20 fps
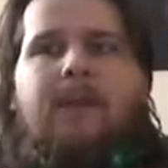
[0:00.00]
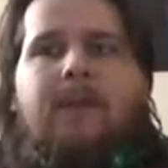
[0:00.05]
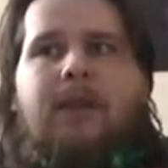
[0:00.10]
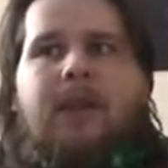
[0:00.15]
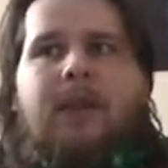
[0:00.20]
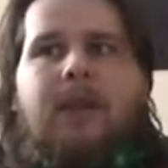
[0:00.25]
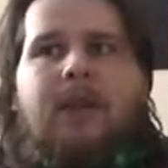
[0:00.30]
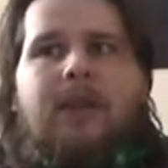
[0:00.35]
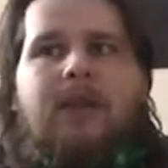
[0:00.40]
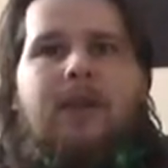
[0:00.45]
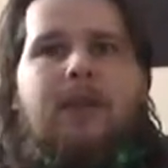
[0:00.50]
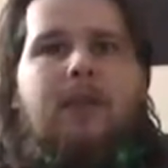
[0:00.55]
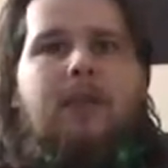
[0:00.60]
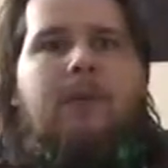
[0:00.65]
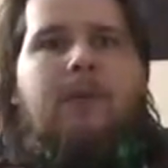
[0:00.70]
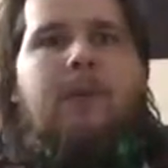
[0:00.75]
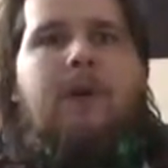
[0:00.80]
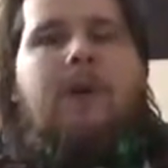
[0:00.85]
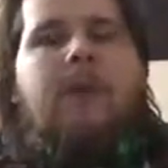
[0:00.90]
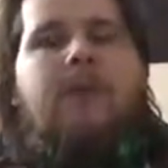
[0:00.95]
They
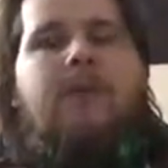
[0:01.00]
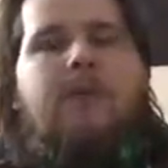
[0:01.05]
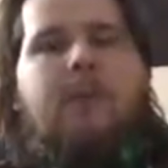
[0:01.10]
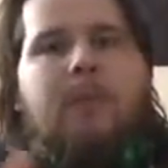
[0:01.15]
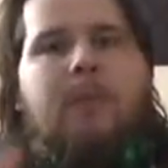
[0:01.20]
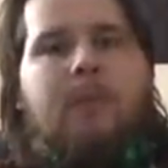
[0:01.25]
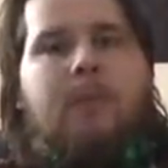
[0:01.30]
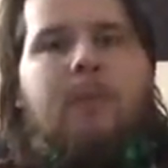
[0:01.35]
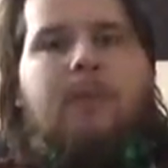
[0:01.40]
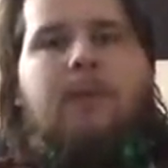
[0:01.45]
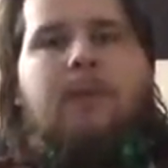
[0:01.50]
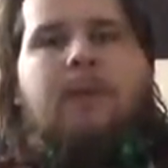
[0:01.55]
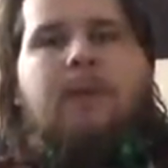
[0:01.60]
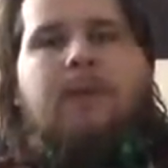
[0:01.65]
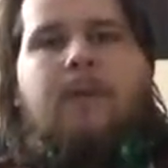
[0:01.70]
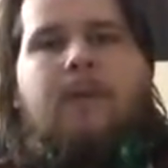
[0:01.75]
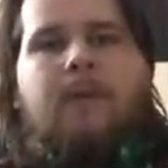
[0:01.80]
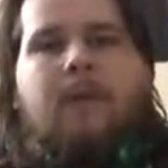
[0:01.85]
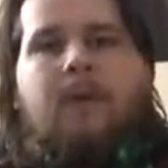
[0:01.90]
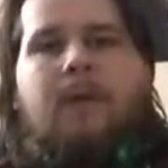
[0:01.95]
provide support
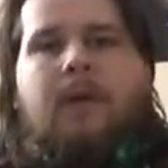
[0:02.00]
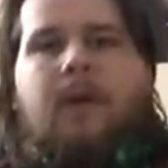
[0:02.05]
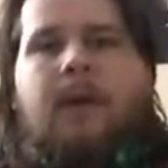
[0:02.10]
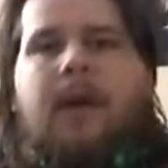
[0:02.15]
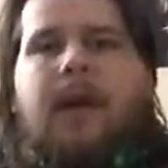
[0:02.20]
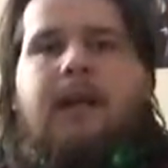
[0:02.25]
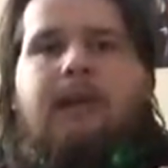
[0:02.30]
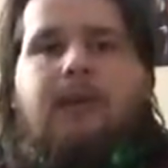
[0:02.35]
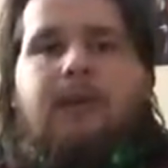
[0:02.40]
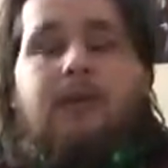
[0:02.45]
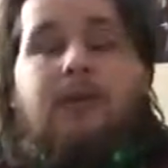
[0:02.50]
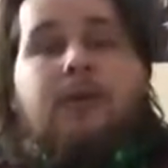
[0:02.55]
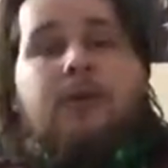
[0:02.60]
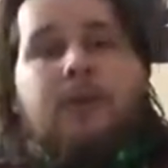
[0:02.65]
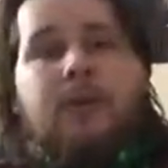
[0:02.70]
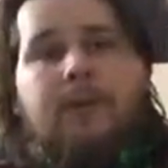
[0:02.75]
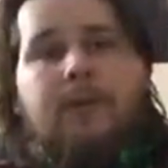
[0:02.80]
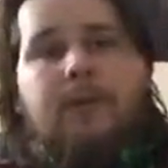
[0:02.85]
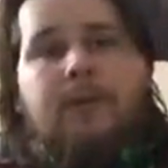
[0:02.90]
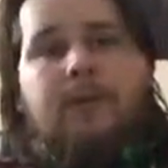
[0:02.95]
for anyone who's
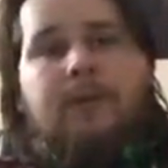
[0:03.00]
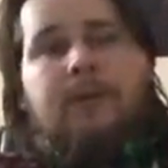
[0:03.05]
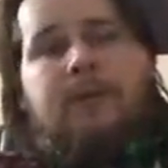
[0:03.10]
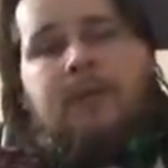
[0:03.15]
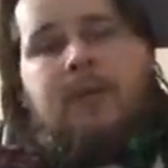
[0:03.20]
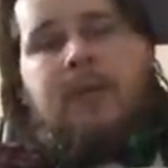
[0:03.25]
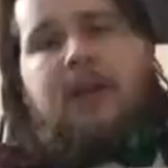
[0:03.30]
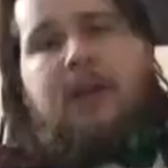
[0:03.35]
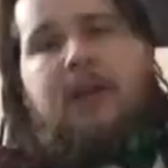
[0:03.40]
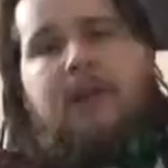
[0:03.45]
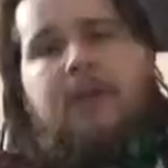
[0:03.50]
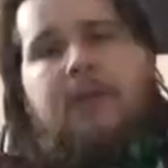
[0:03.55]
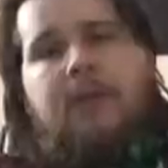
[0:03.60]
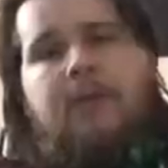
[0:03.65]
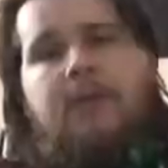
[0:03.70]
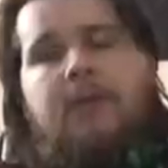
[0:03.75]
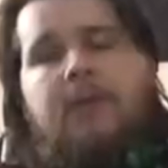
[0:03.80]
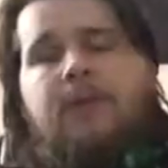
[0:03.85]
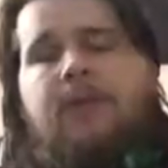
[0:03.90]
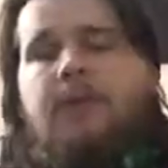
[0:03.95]
suffering
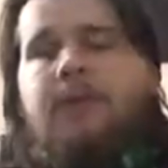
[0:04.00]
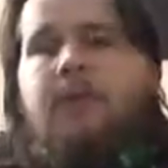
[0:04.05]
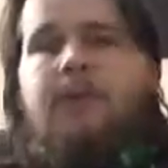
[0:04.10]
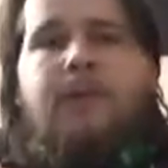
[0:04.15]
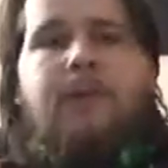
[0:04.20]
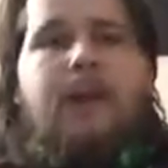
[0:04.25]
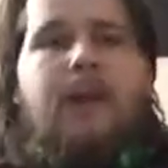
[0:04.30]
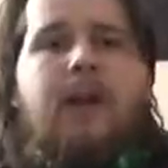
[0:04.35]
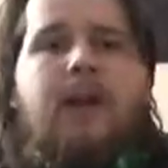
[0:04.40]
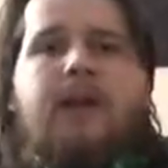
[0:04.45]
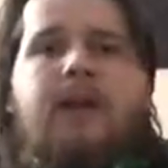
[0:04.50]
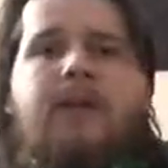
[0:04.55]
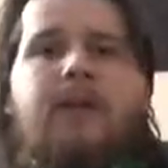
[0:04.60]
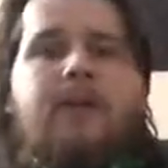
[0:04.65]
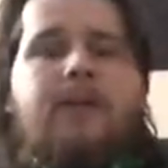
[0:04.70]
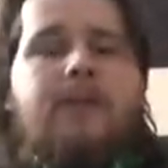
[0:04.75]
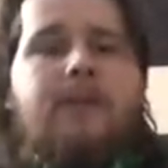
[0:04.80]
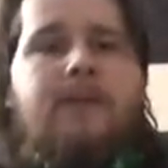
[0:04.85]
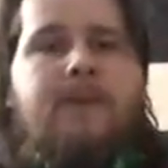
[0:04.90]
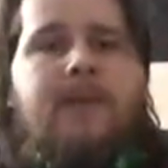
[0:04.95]
themselves,
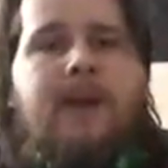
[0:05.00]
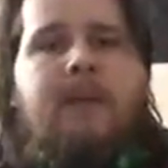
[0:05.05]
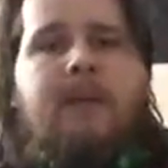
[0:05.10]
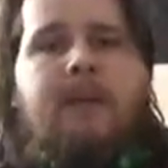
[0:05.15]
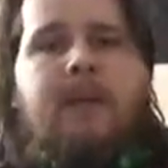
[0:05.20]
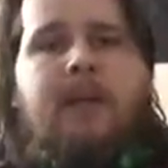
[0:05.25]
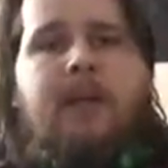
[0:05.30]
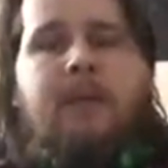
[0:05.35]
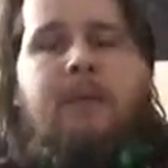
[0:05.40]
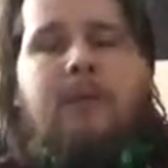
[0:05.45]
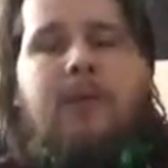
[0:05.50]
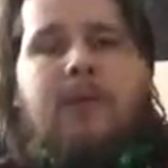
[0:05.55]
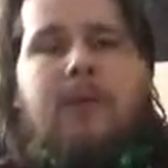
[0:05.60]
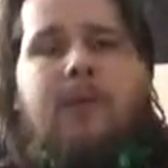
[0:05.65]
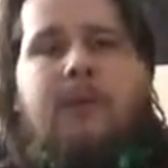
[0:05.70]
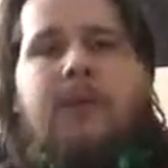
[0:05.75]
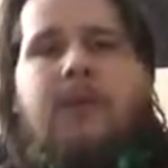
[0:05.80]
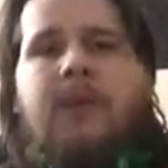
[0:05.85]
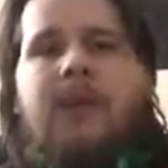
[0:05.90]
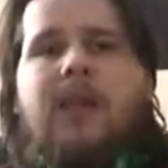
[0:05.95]
friends, family,
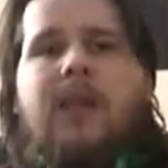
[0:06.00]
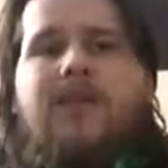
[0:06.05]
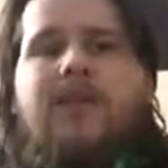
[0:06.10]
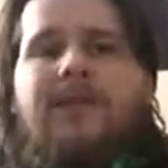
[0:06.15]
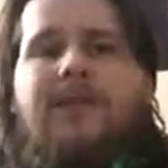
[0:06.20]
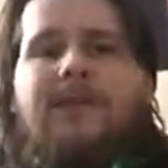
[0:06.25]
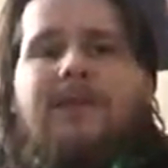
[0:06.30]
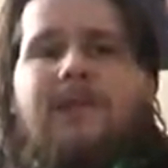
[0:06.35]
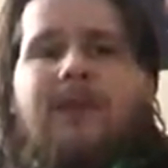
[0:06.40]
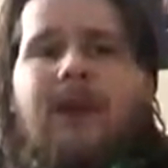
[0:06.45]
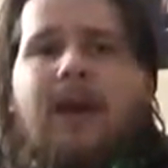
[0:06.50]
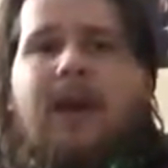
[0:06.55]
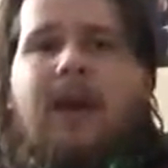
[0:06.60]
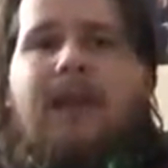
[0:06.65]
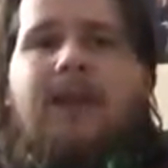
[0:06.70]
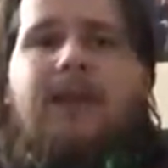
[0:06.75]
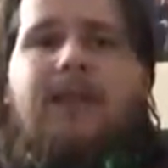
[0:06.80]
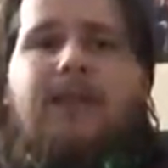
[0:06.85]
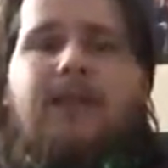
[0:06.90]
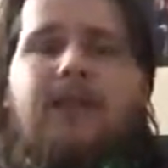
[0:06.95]
whatever. They give
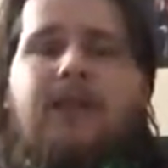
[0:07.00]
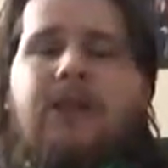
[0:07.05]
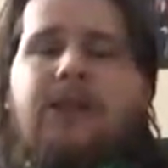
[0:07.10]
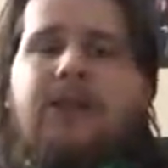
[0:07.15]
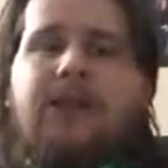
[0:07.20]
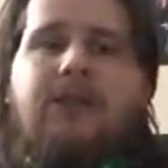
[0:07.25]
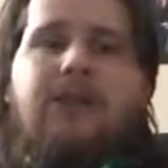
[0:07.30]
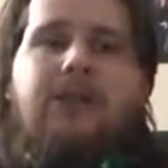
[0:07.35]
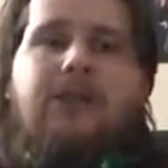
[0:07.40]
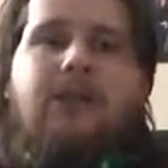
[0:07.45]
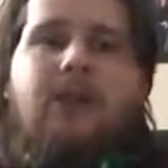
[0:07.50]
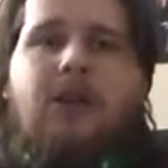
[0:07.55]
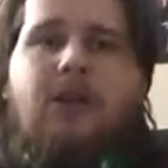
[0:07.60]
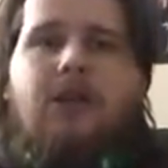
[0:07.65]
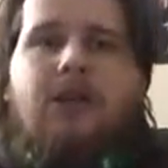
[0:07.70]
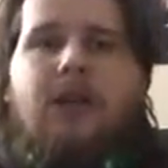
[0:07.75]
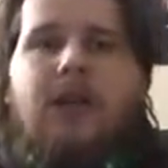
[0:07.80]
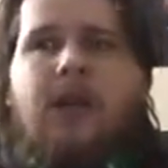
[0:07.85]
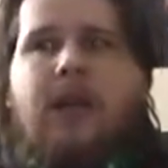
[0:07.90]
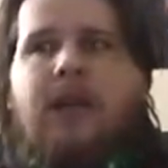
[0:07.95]
advice, there's
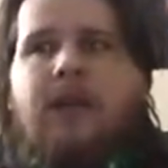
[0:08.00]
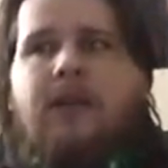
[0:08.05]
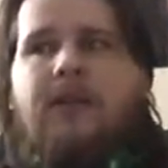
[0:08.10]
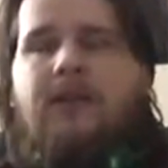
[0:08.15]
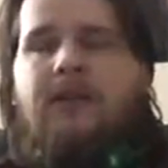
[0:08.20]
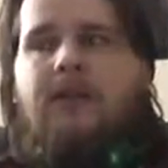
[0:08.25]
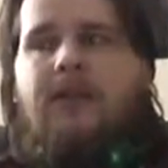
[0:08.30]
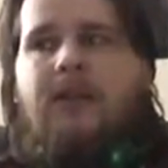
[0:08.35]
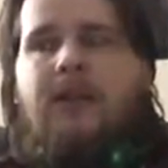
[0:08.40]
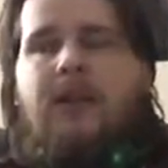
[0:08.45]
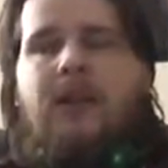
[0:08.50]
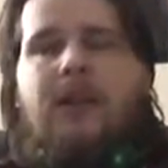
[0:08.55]
hotlines.